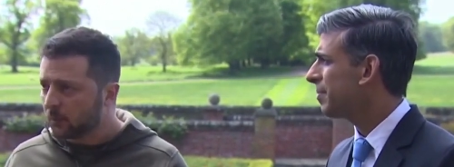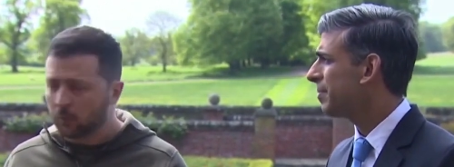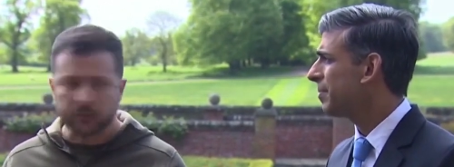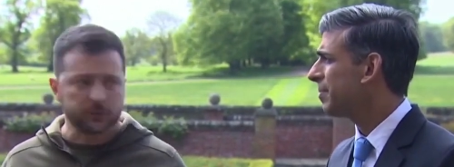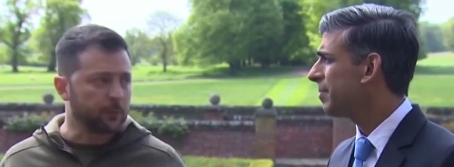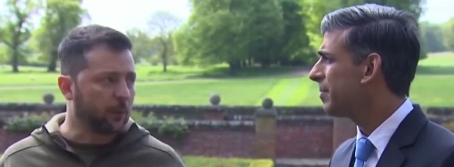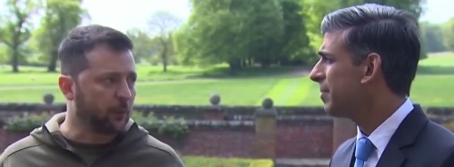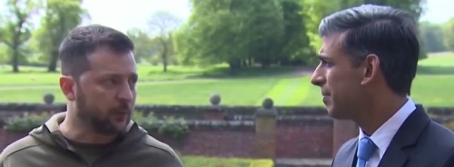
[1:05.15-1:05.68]

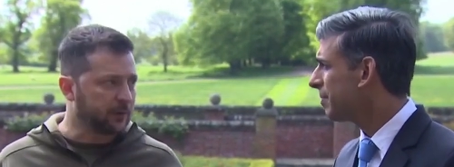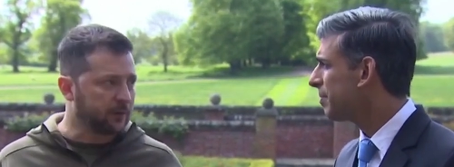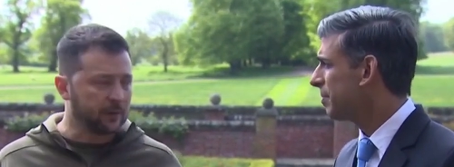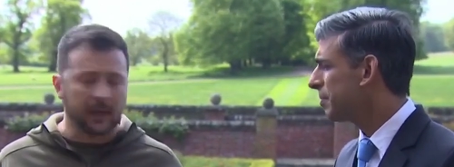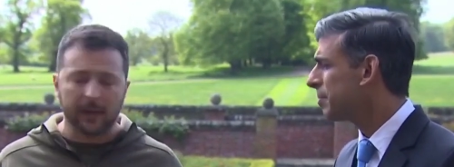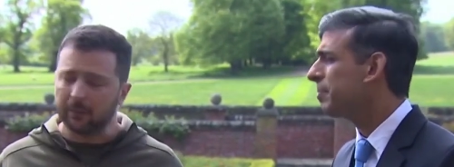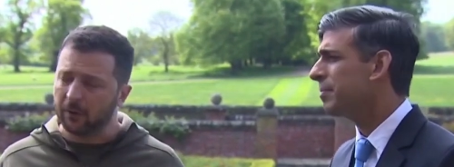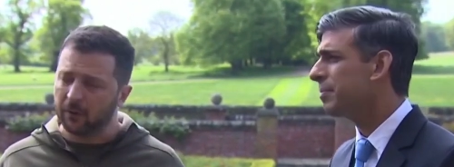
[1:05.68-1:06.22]
Speaker 1: We spoke
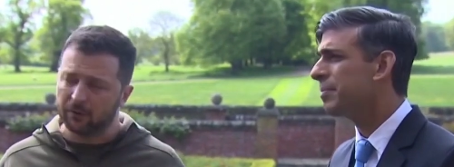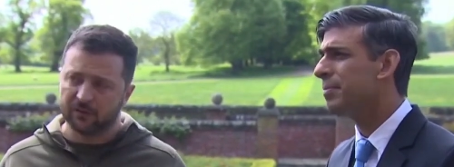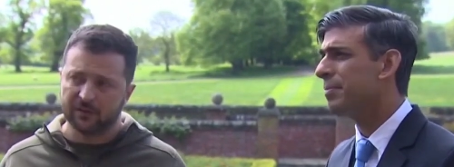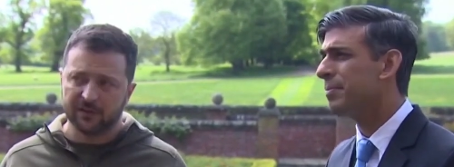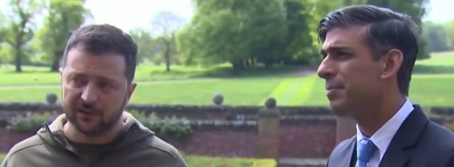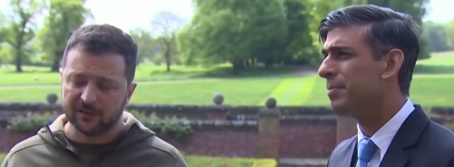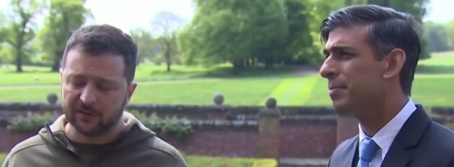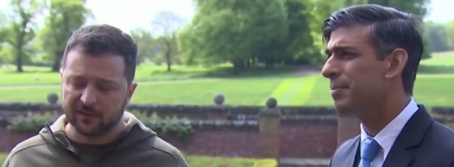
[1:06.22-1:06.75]

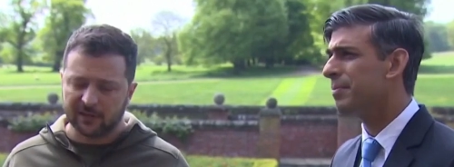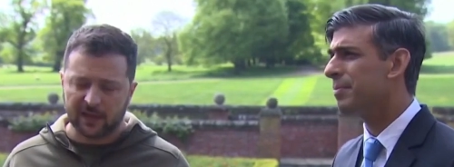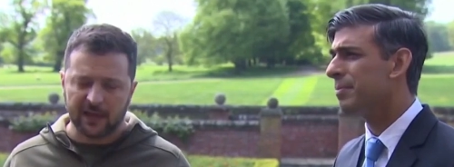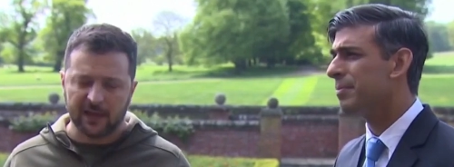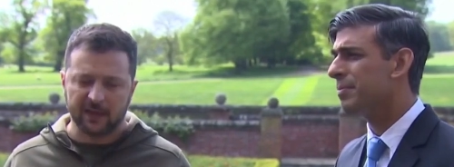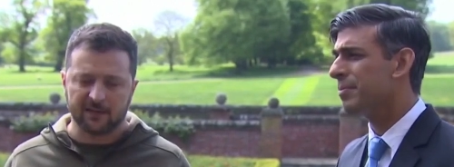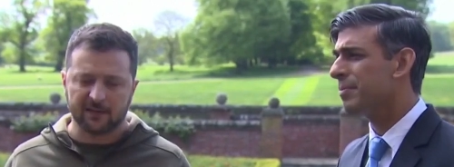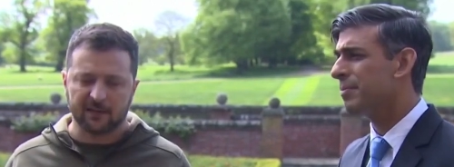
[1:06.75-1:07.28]
about it,
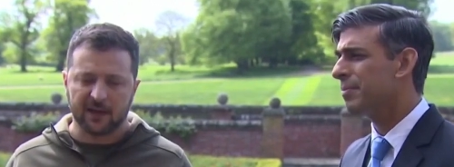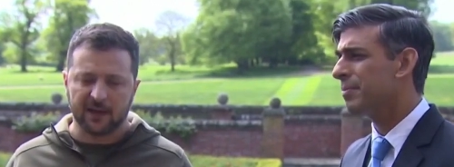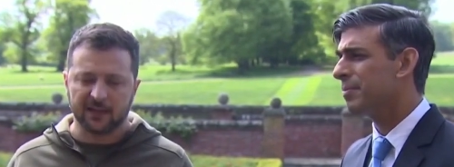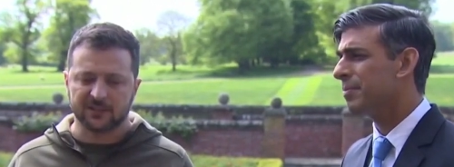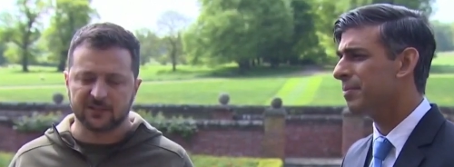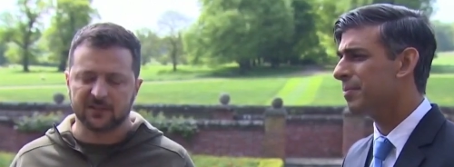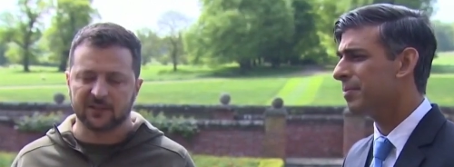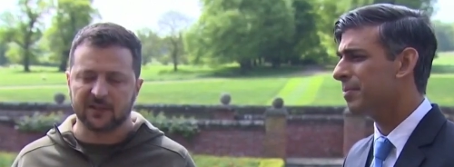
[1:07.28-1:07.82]
and
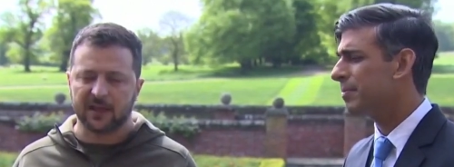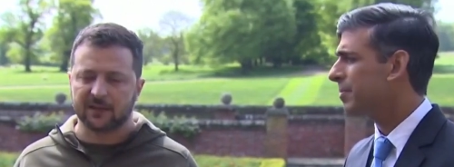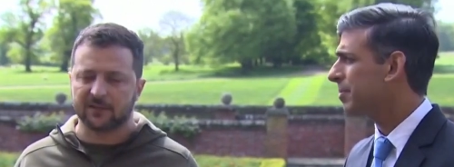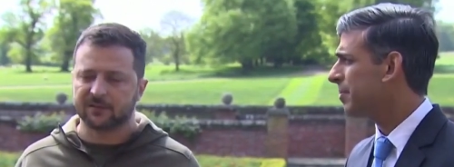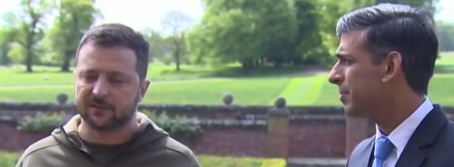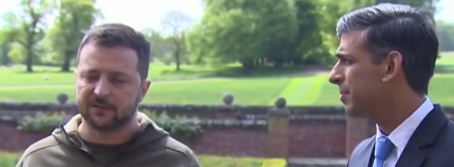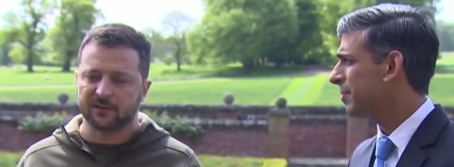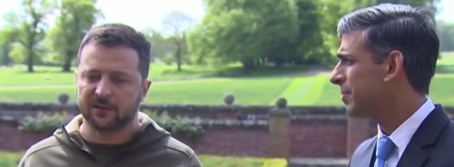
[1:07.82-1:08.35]
I see
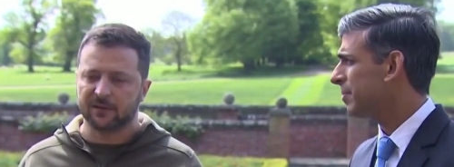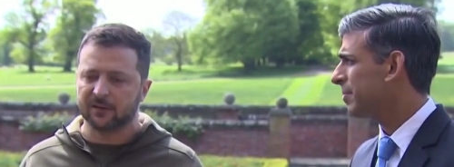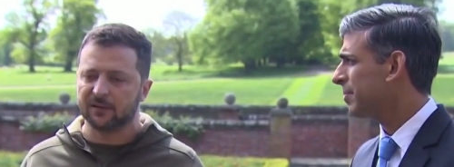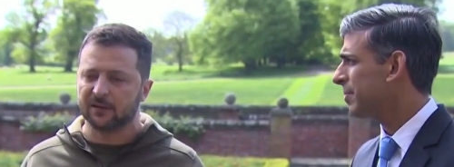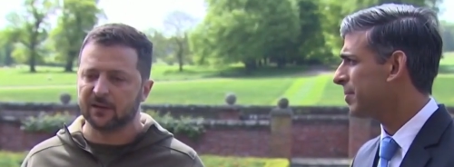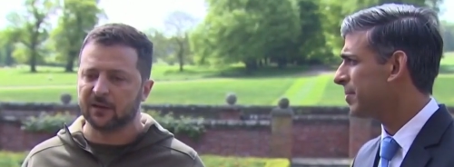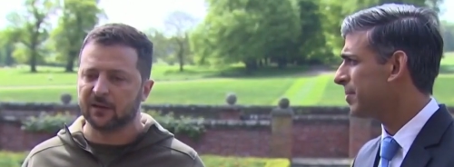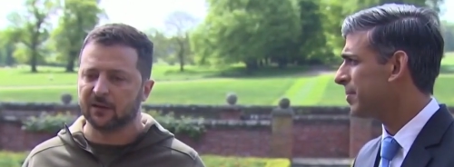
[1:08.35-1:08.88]
that
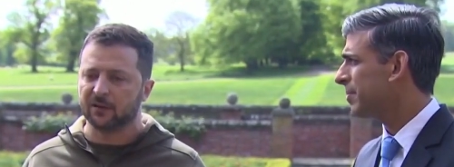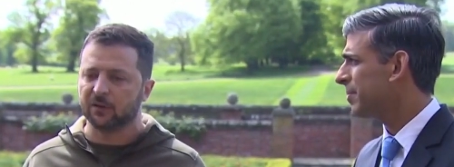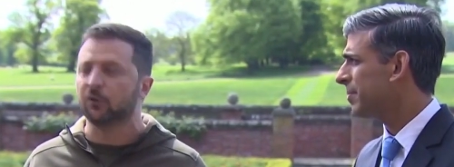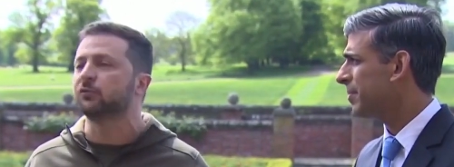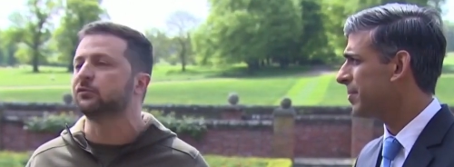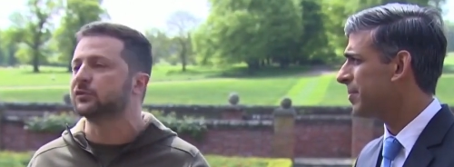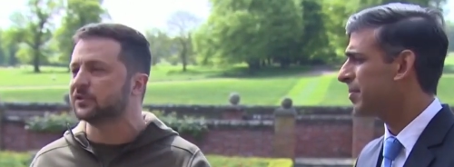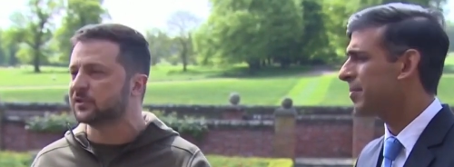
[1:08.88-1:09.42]
in the
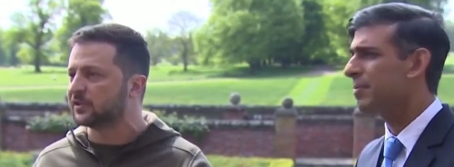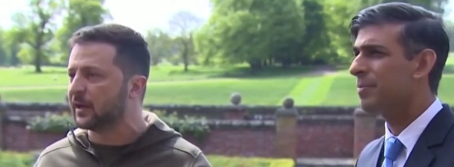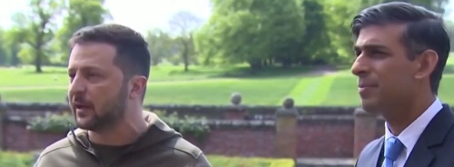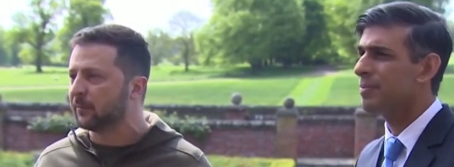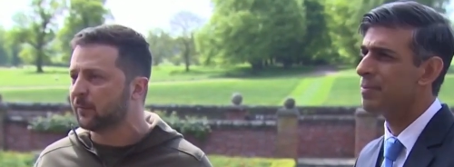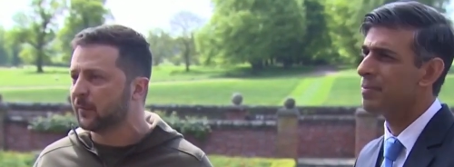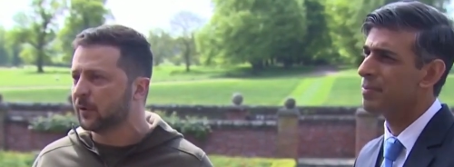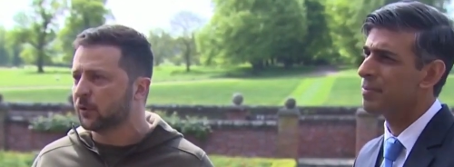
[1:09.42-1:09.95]
closest
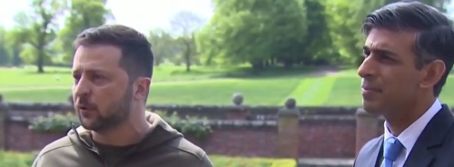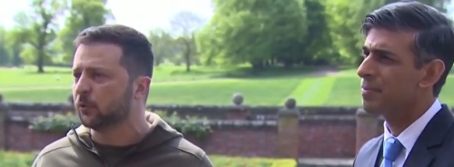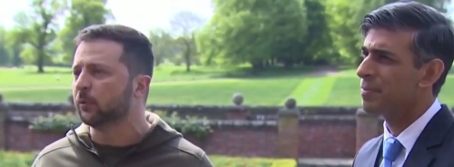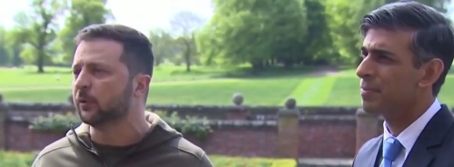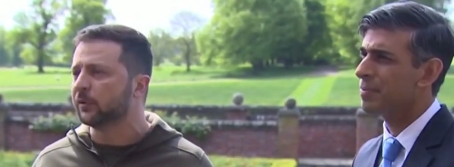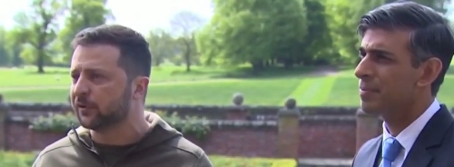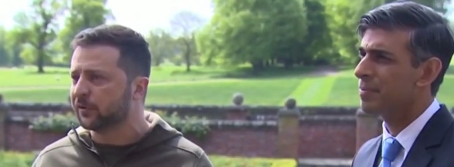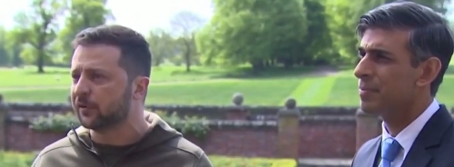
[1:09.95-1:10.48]
time you
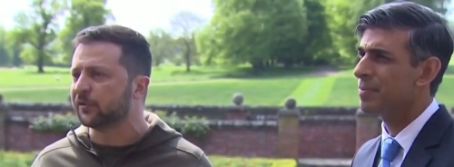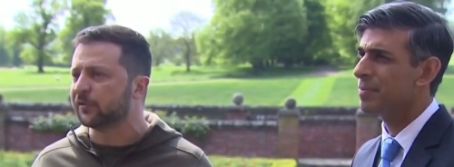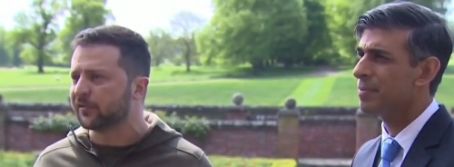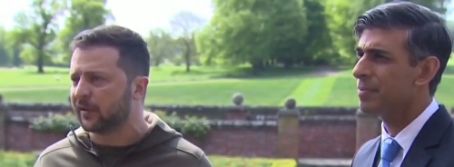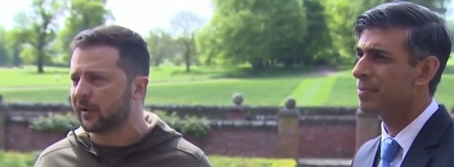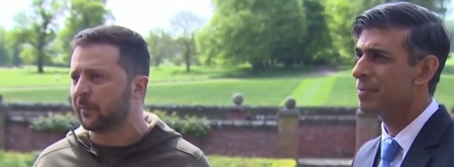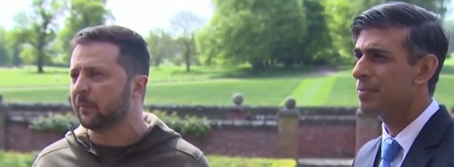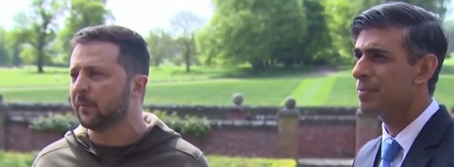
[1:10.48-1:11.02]
will hear
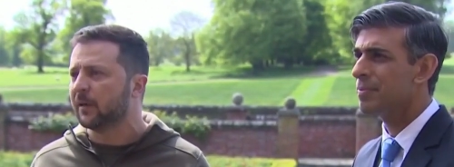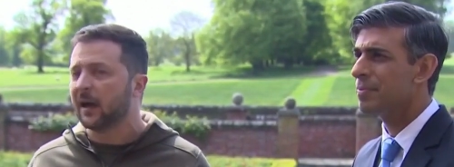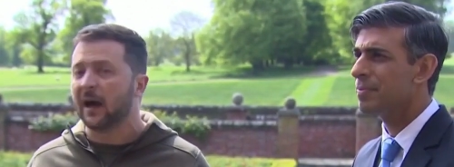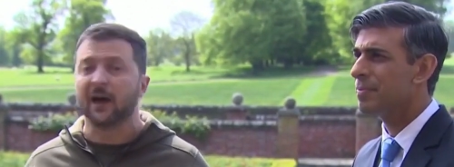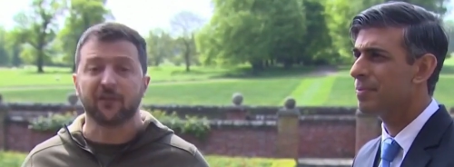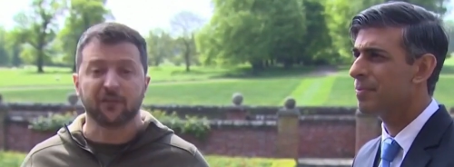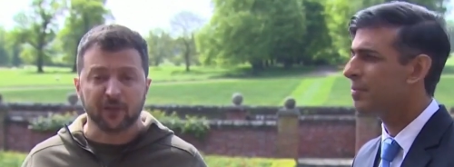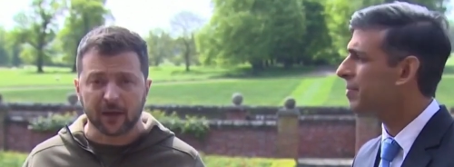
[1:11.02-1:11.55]
some,
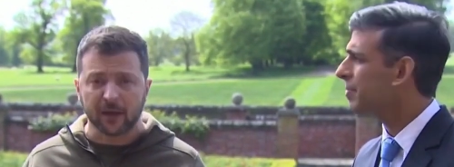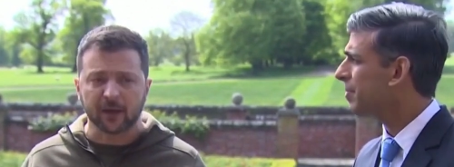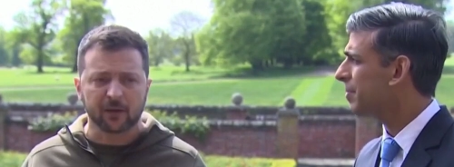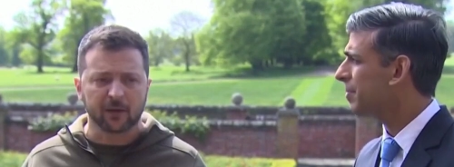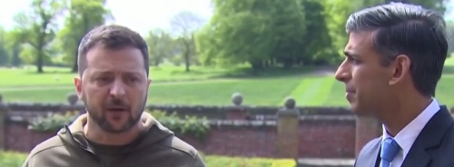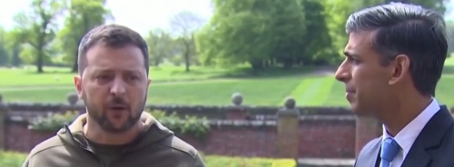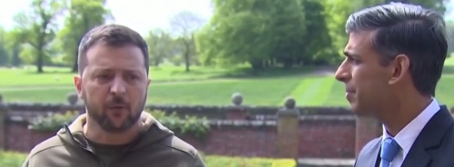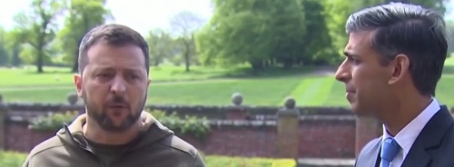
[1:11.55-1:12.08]
I
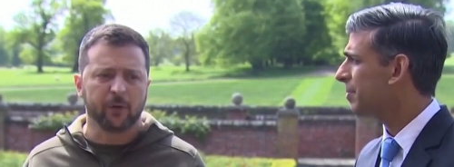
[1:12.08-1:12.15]
think,